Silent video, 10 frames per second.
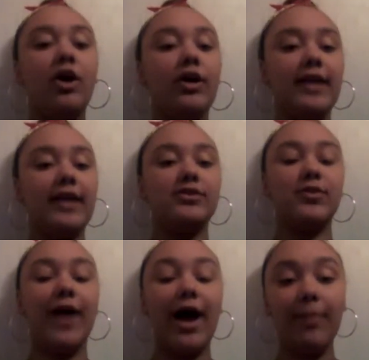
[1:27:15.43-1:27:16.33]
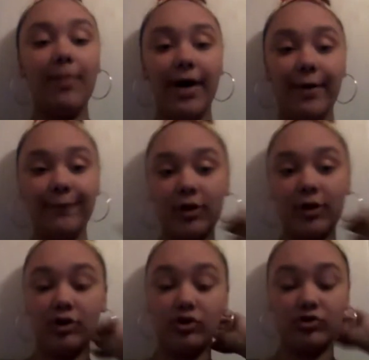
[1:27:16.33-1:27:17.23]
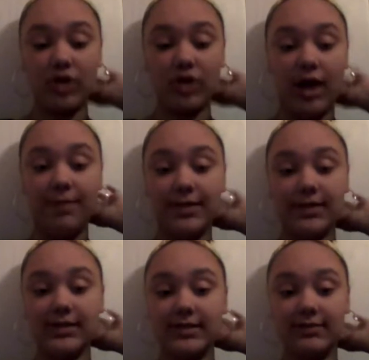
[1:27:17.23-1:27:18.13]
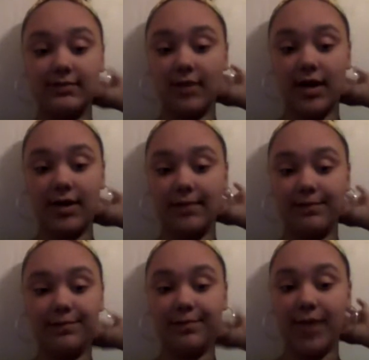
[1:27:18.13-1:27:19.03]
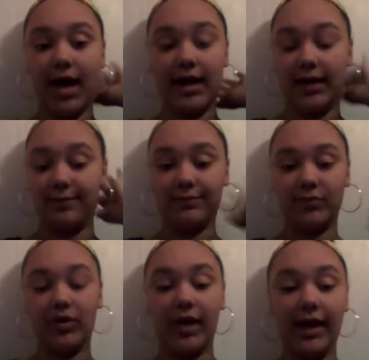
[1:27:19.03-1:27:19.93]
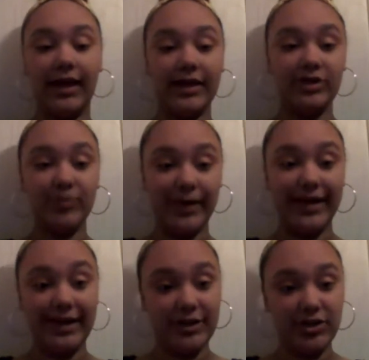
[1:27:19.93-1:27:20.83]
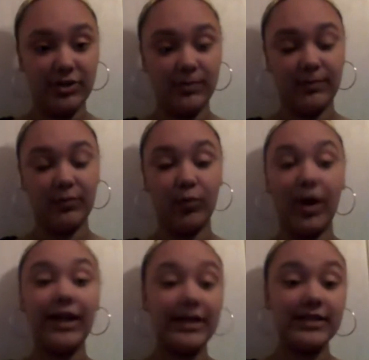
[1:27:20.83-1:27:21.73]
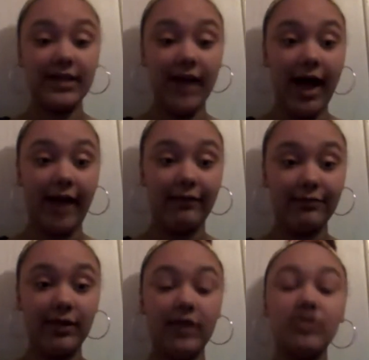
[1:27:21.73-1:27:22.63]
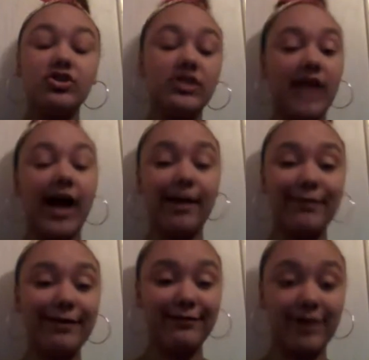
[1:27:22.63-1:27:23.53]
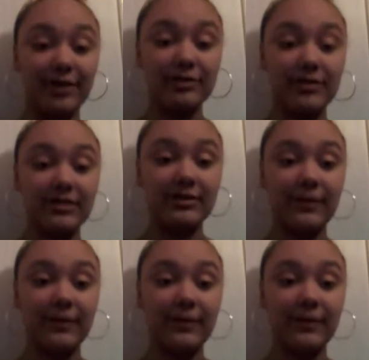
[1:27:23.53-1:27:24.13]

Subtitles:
Okay, so how about you chop his body, okay, inch by inch, while he's alive. Just tie him up first.